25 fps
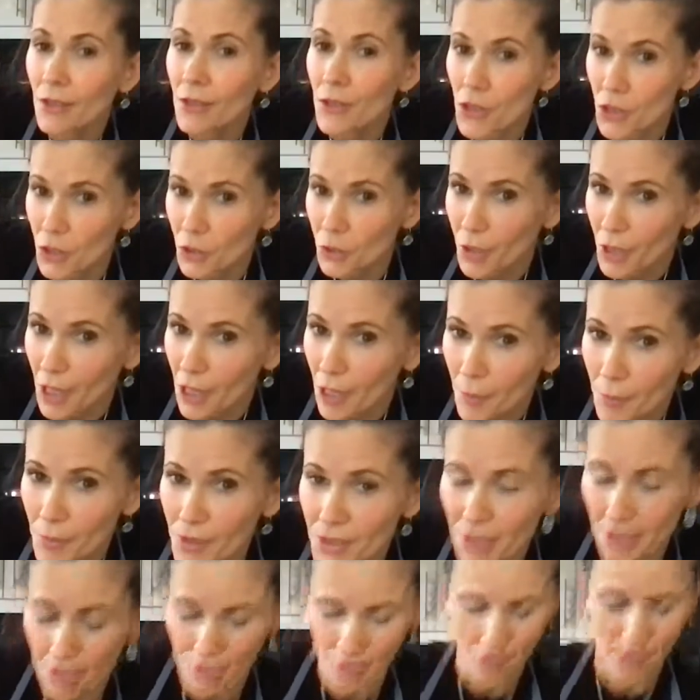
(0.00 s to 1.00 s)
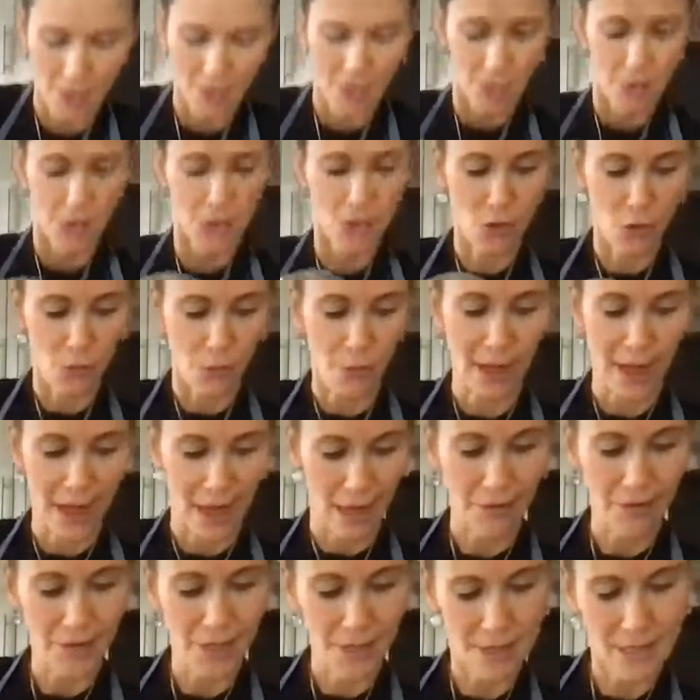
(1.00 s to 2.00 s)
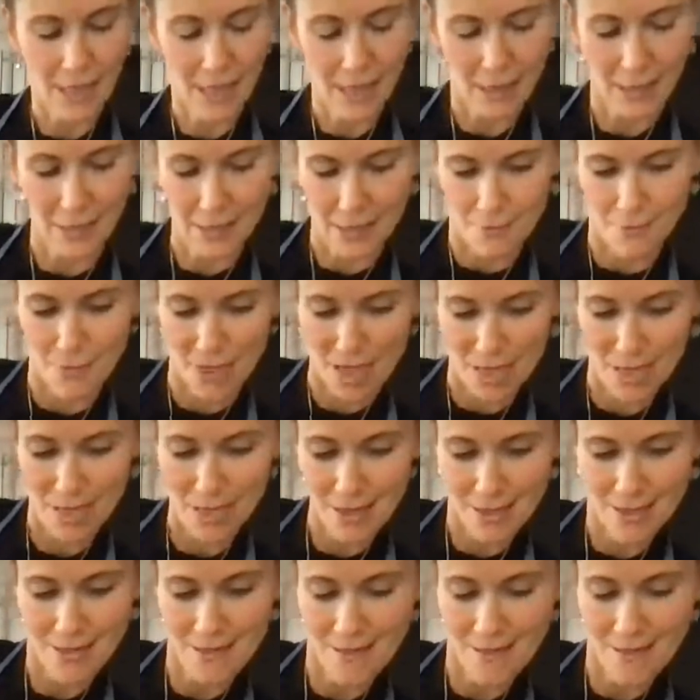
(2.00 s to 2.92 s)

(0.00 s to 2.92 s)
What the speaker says: 2 cups. So math is telling me